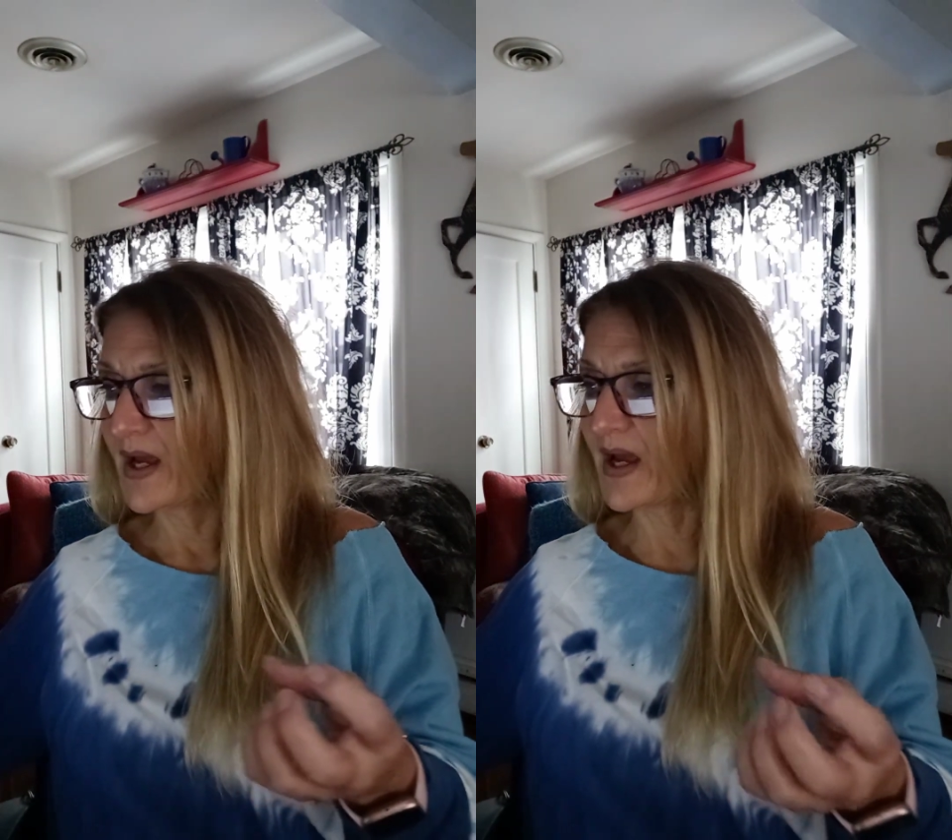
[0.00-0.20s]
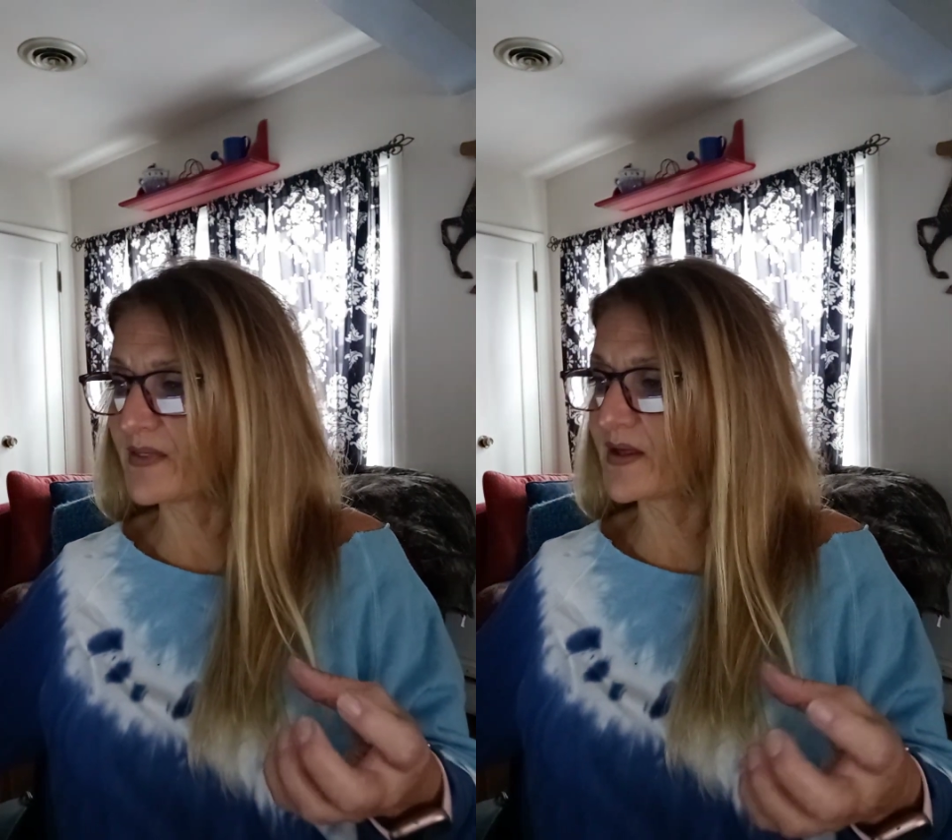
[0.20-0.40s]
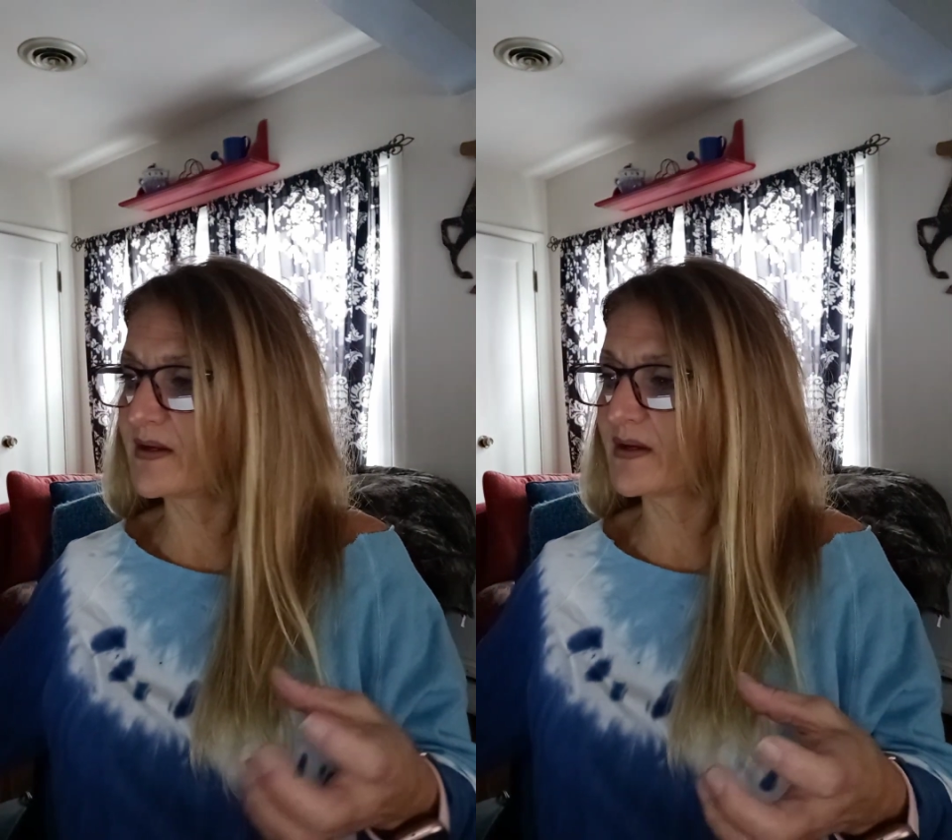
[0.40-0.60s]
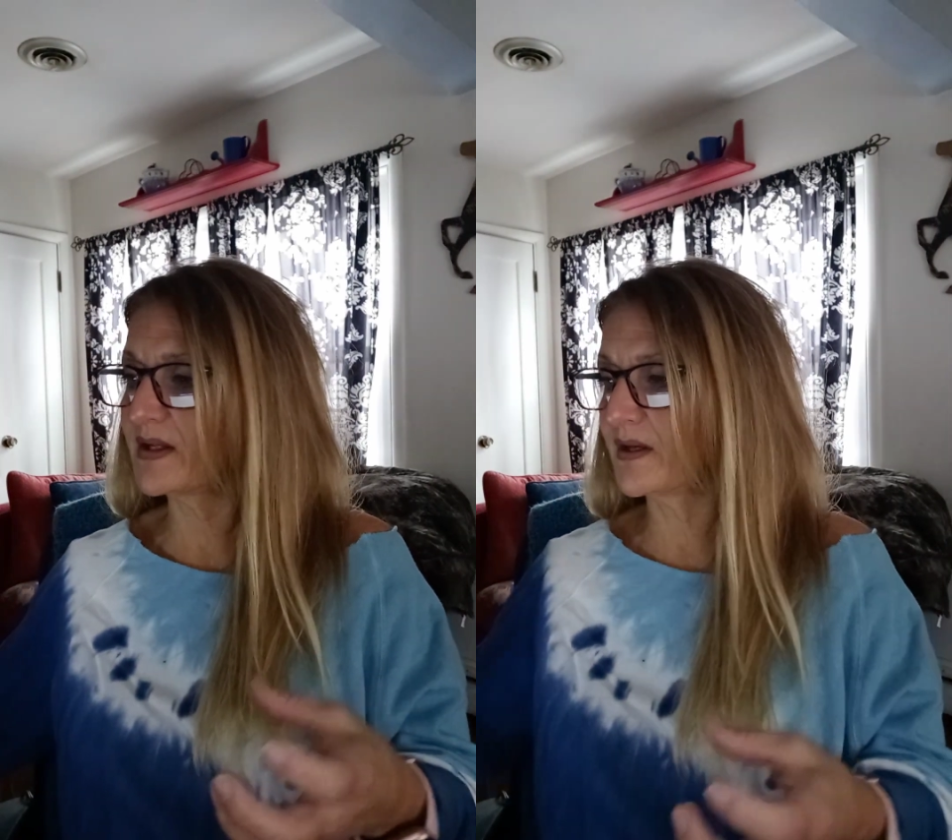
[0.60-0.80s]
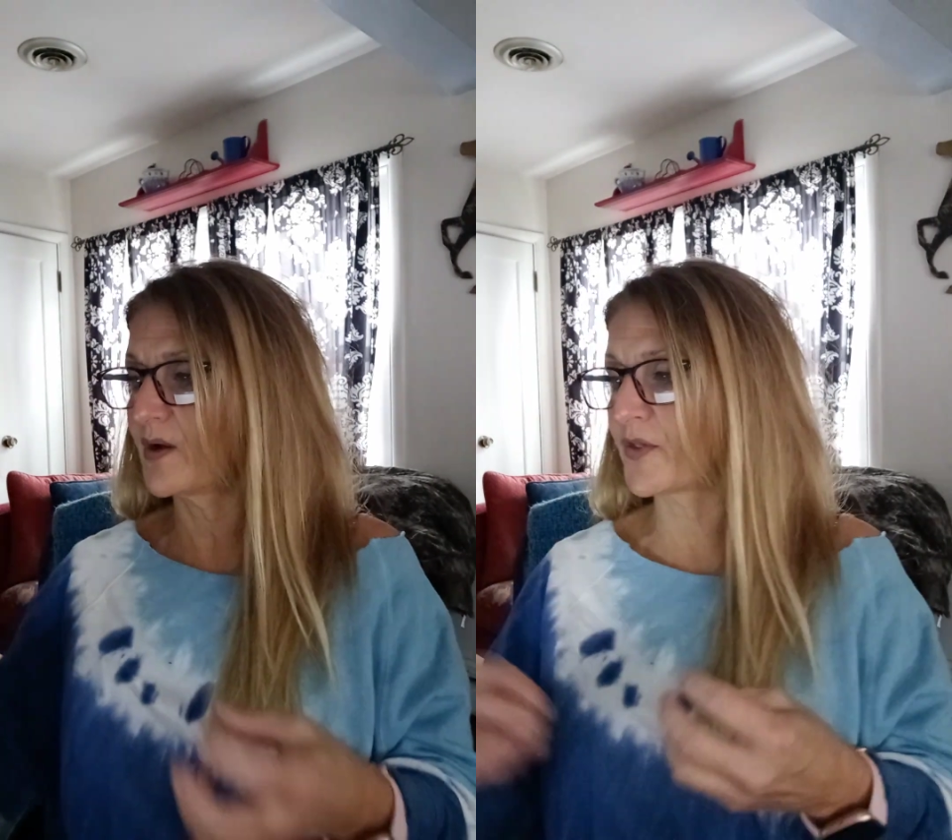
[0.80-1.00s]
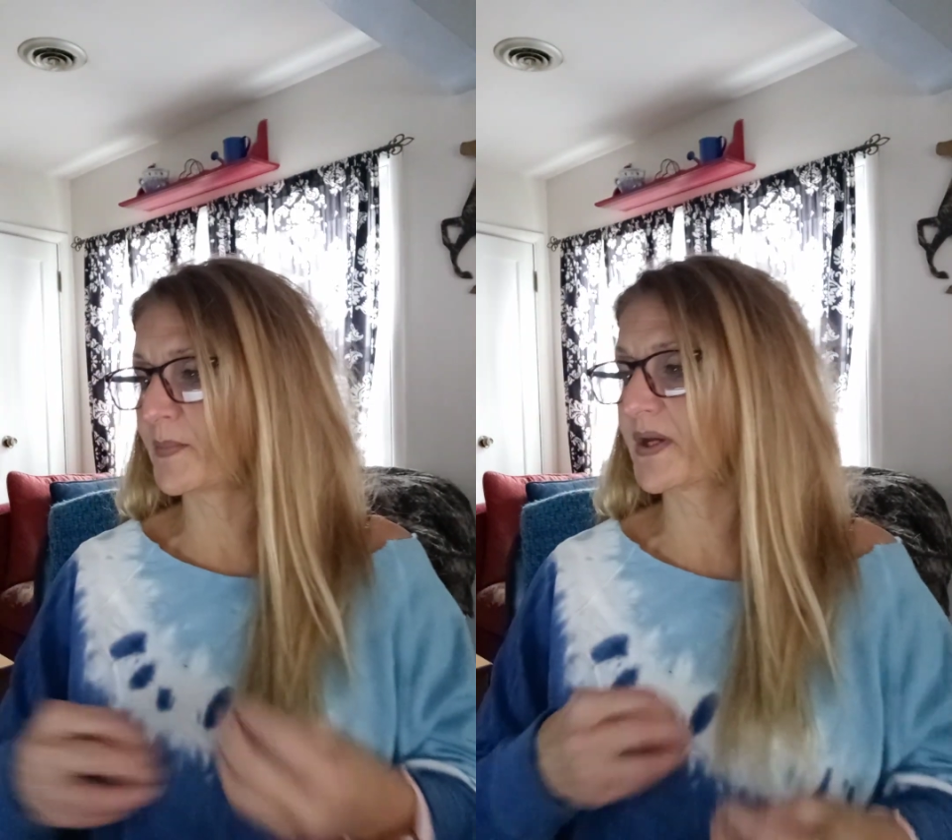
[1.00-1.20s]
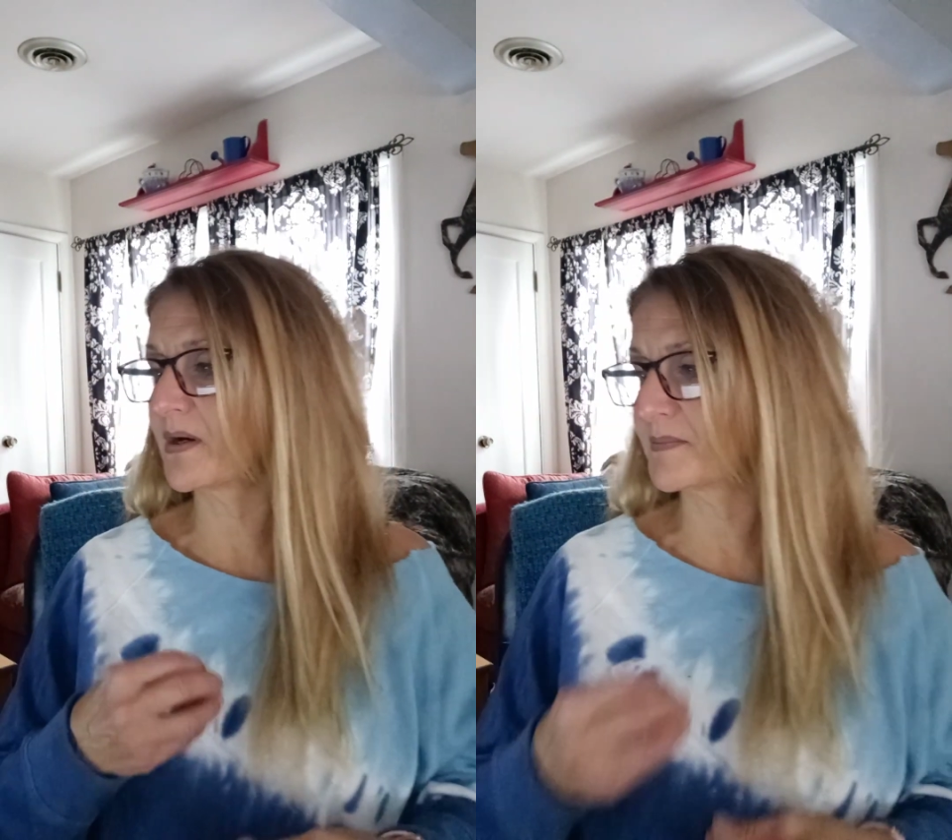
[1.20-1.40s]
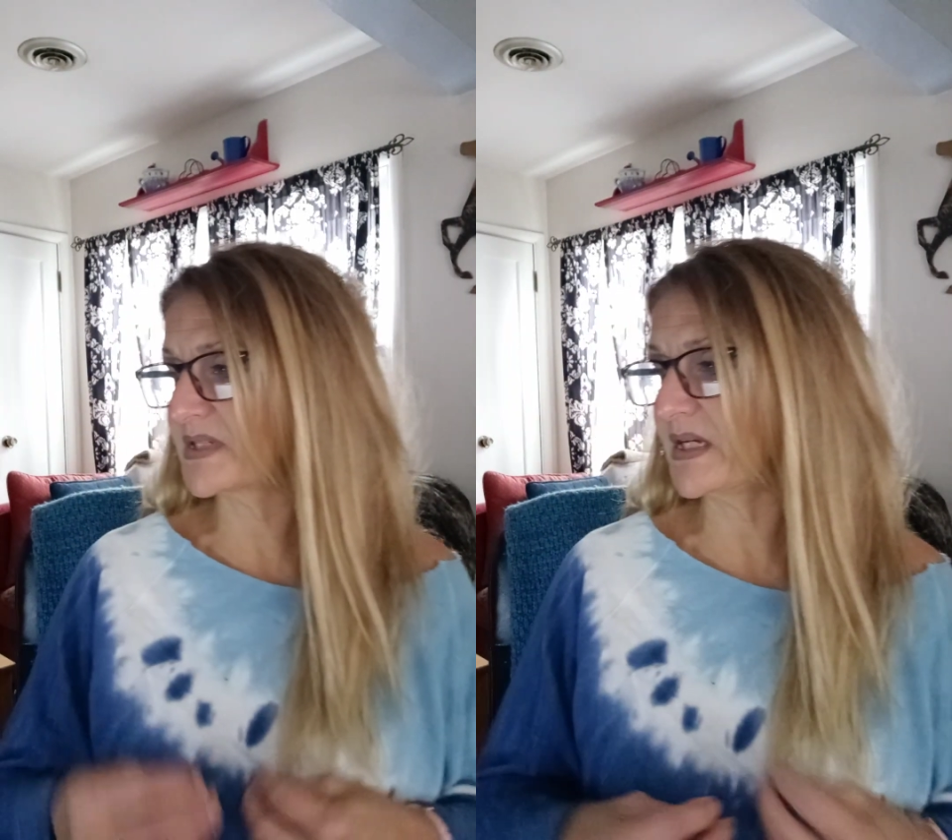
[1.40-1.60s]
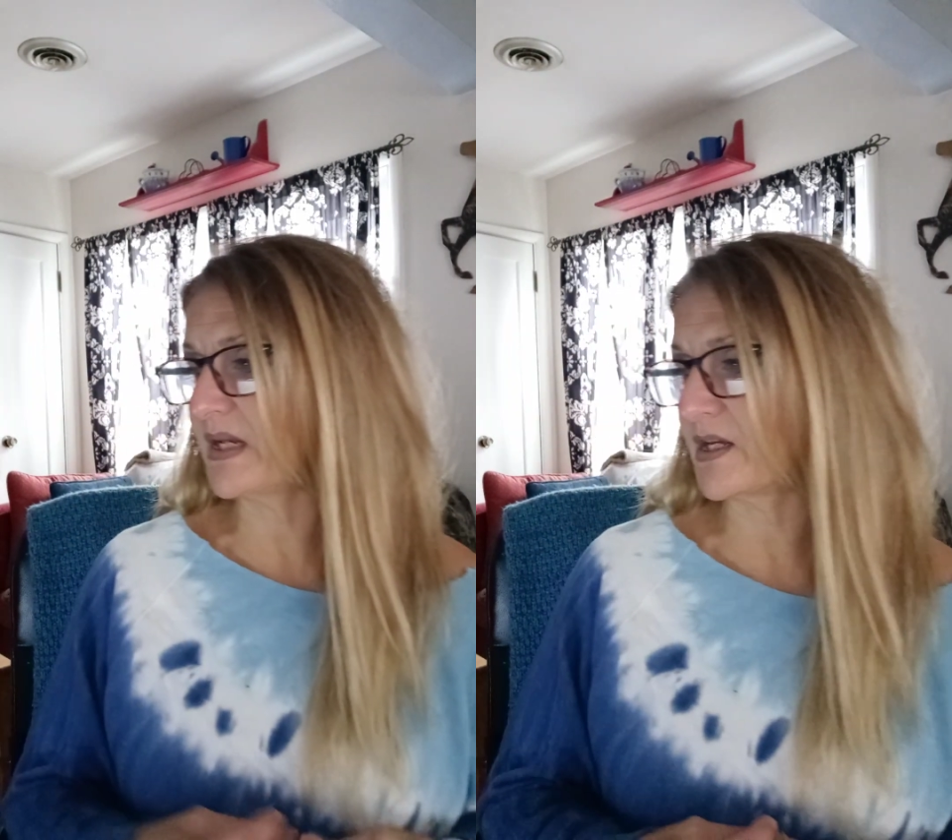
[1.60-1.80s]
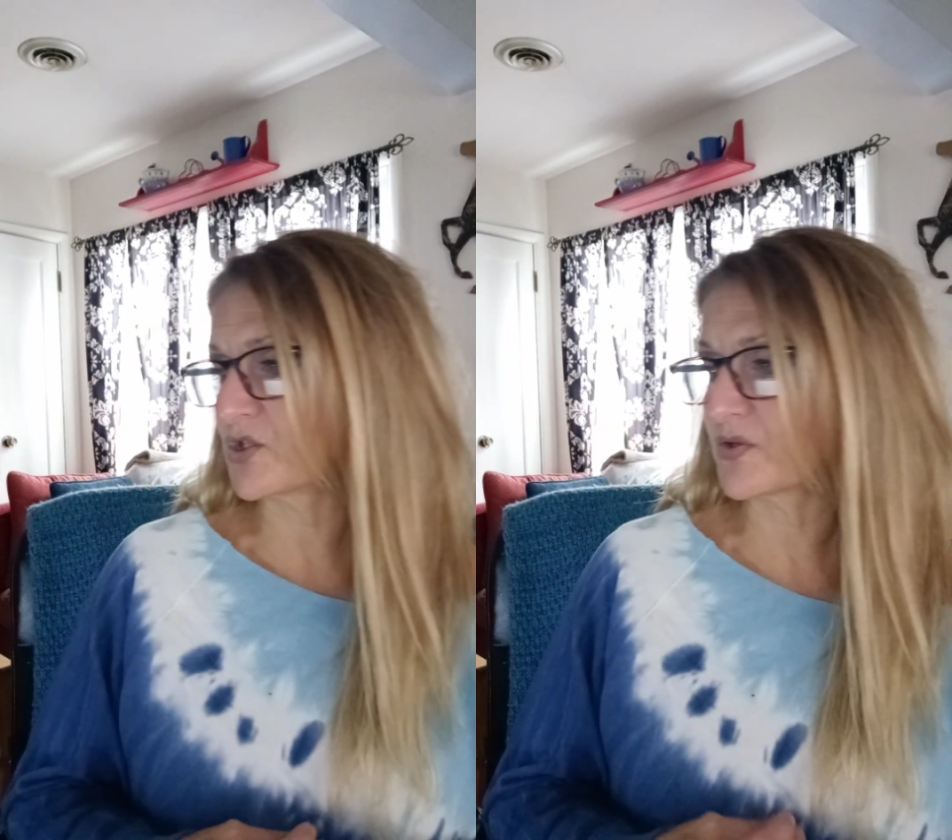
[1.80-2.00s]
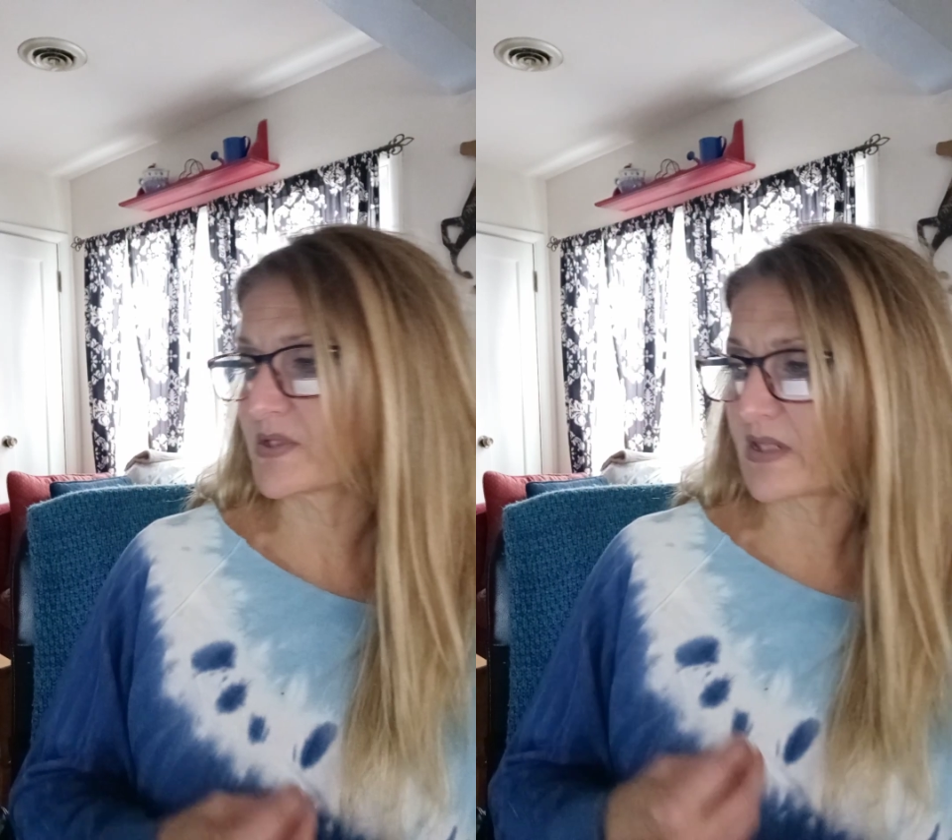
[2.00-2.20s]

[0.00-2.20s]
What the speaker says: And then, they become teenagers,